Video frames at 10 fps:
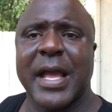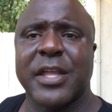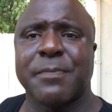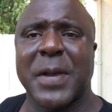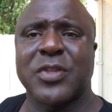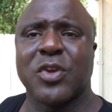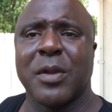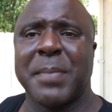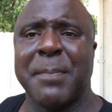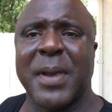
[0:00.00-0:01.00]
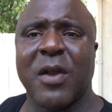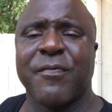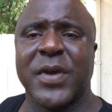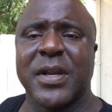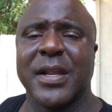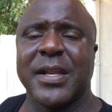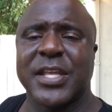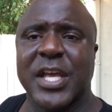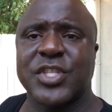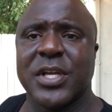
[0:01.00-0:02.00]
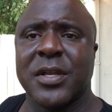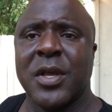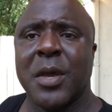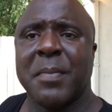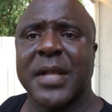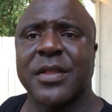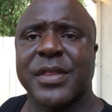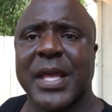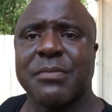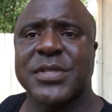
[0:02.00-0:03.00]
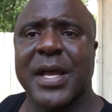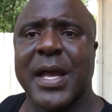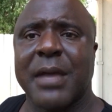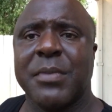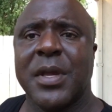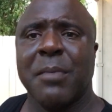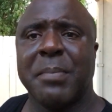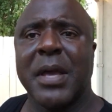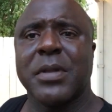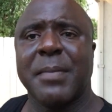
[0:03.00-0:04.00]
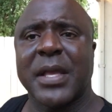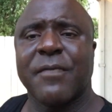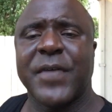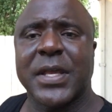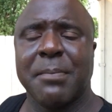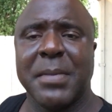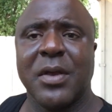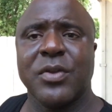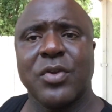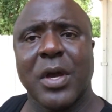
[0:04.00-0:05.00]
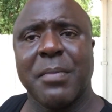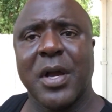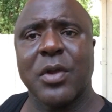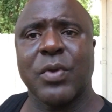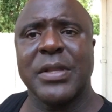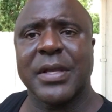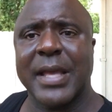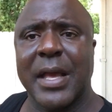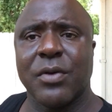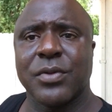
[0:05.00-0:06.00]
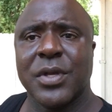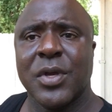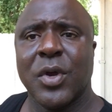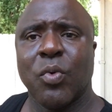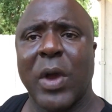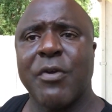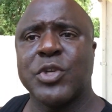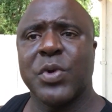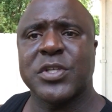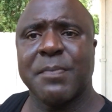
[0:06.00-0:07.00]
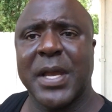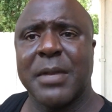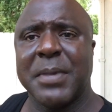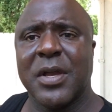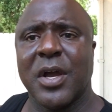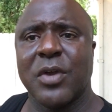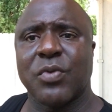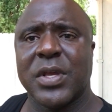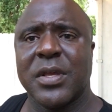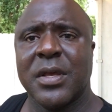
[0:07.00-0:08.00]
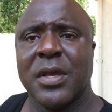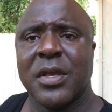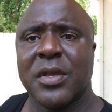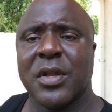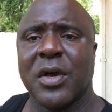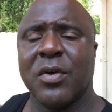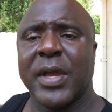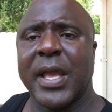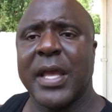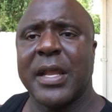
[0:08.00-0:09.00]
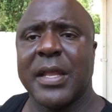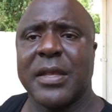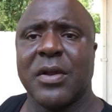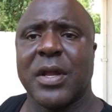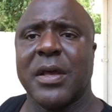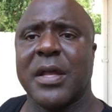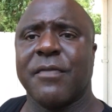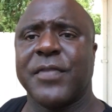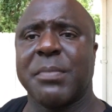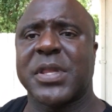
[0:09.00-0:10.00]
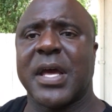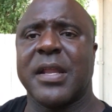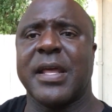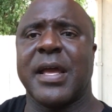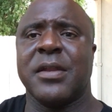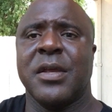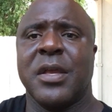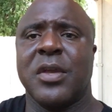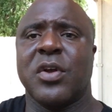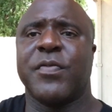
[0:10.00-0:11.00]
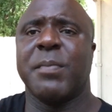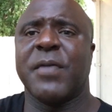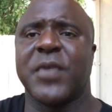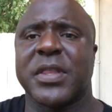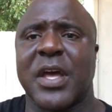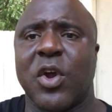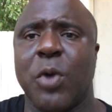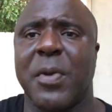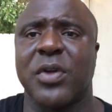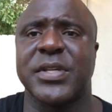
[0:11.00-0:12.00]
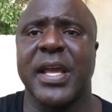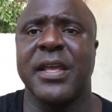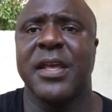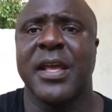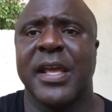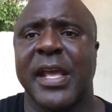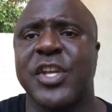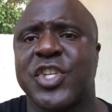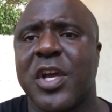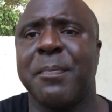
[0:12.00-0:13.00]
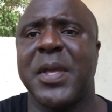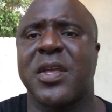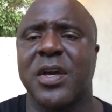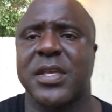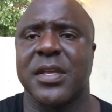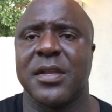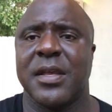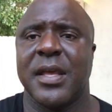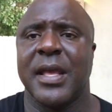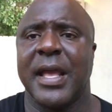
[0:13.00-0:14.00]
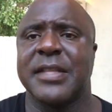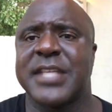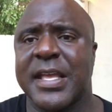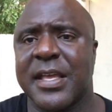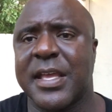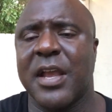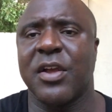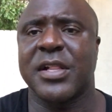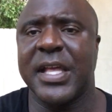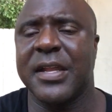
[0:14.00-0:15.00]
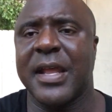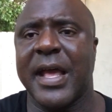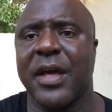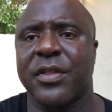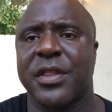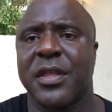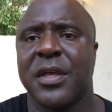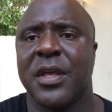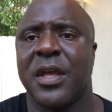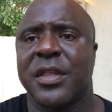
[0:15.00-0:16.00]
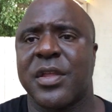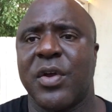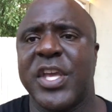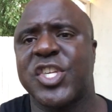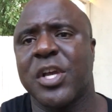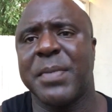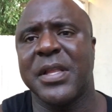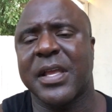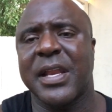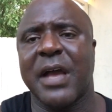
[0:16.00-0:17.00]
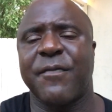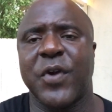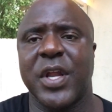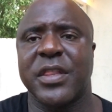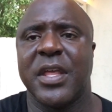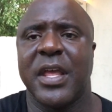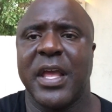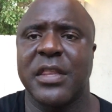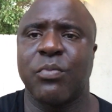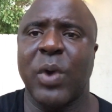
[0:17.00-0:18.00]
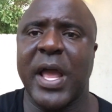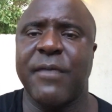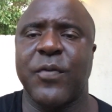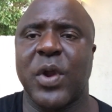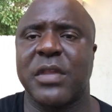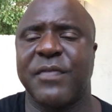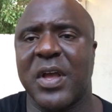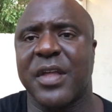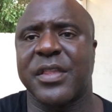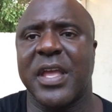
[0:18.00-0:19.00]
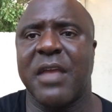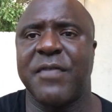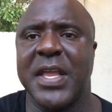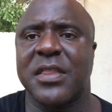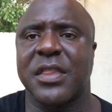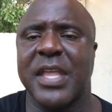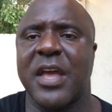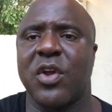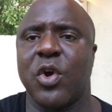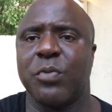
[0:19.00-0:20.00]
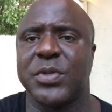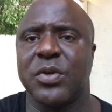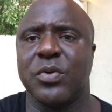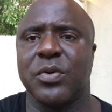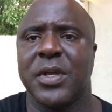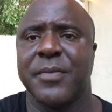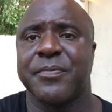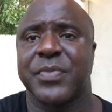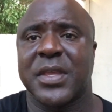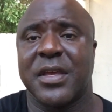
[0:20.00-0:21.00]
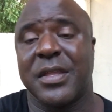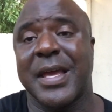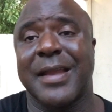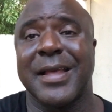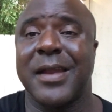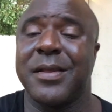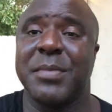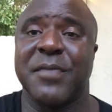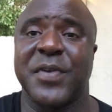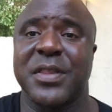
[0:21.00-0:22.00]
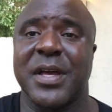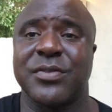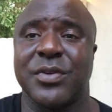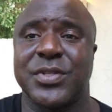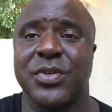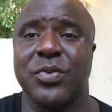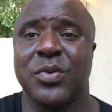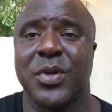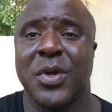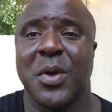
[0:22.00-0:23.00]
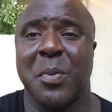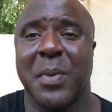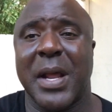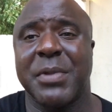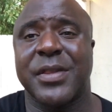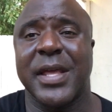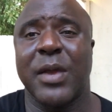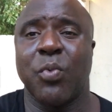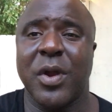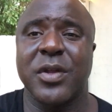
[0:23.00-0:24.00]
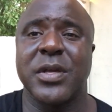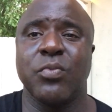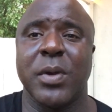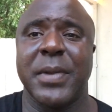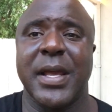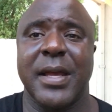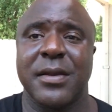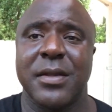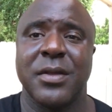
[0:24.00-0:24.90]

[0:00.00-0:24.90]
I expect her to be barefooted in the kitchen, but at the same time, be able to make a fucking meal. You know, I'm hungry, look out. Why would you want your man to be hungry? You know, and you know, on the flip side of that, you know, for motherfuckers at home all day, he should be cooking and taking care and cleaning the house. So he should be looking out for his wife or his fiance if he's a stay-at-home dude. Because he got a lot of them motherfuckers out there too. But I'm just saying, where the good women at?